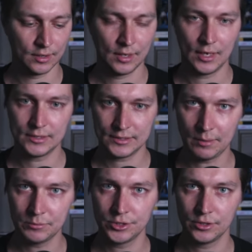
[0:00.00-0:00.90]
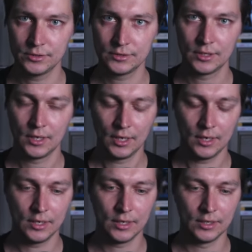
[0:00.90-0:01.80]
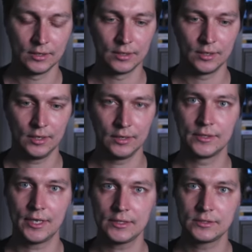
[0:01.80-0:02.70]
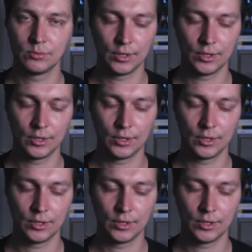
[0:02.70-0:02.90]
assumptions in the test.